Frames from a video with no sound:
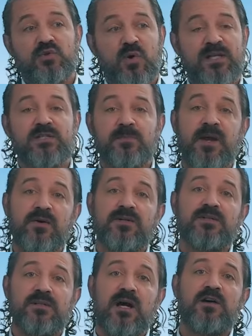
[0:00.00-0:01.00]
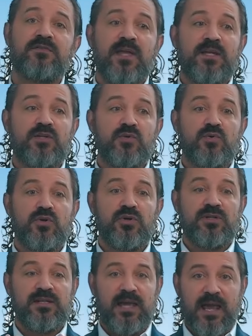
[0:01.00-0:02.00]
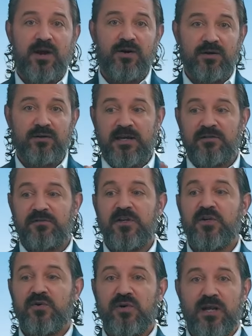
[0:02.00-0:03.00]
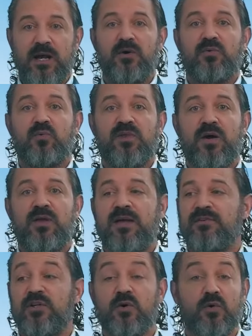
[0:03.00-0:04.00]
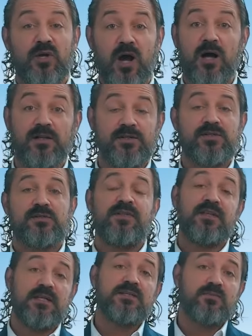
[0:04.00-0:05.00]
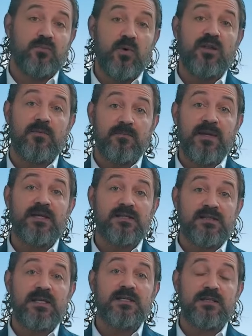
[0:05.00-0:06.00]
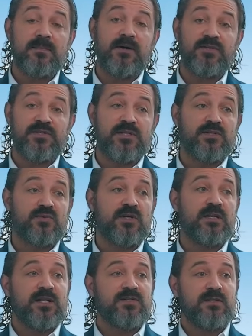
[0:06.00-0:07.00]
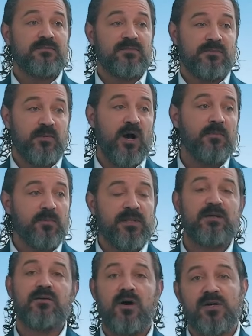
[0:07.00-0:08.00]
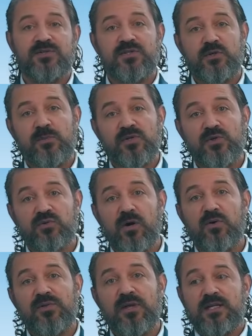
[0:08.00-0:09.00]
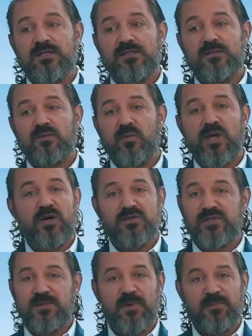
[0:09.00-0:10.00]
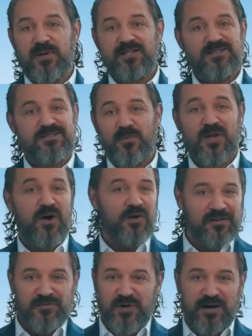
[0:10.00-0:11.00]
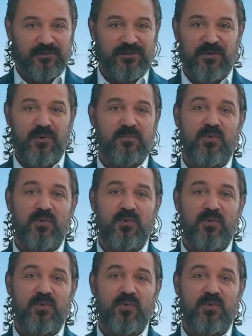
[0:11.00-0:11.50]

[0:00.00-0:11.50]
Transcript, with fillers: transparent enough that you could care and figure it out without having to go to college. I think that's one of the biggest things about this industry that's probably caused so much growth is we all sleep on beds. We all have traveled at one